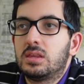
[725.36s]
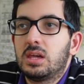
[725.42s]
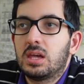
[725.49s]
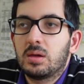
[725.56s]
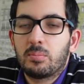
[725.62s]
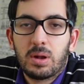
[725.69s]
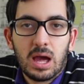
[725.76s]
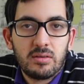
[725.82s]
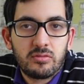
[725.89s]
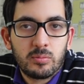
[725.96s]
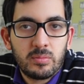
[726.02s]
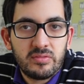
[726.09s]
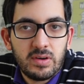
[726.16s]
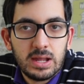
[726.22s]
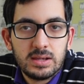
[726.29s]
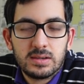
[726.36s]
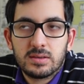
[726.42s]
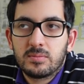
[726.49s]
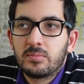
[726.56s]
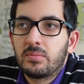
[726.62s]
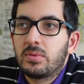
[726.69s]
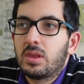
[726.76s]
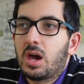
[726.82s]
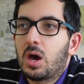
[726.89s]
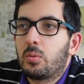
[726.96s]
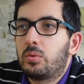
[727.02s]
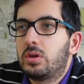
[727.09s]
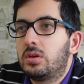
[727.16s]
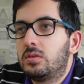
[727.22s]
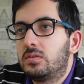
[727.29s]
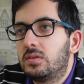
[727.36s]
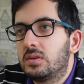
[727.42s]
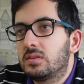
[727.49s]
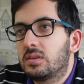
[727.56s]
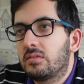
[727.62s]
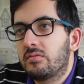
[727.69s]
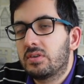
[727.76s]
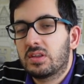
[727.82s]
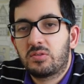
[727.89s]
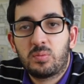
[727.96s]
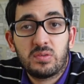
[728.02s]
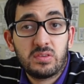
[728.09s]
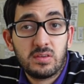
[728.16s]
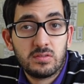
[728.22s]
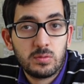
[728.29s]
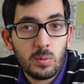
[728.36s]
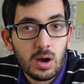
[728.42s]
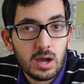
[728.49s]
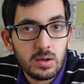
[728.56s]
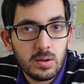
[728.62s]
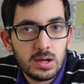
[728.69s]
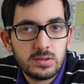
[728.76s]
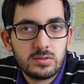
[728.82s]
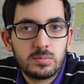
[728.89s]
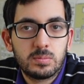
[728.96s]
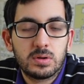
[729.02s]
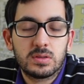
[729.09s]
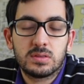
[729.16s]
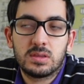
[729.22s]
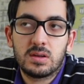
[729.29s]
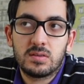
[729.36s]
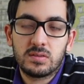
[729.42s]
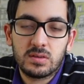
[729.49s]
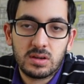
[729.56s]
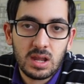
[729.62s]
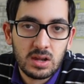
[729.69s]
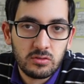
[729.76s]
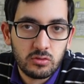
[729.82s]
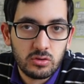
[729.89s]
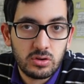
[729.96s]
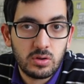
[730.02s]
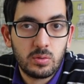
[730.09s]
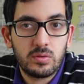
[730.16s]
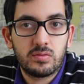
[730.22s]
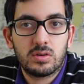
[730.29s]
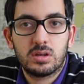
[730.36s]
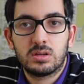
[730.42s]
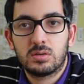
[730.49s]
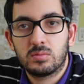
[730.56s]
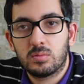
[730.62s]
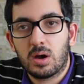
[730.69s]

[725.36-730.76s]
the platform event, and we're using something that's specific to iOS, but there is an Android equivalent.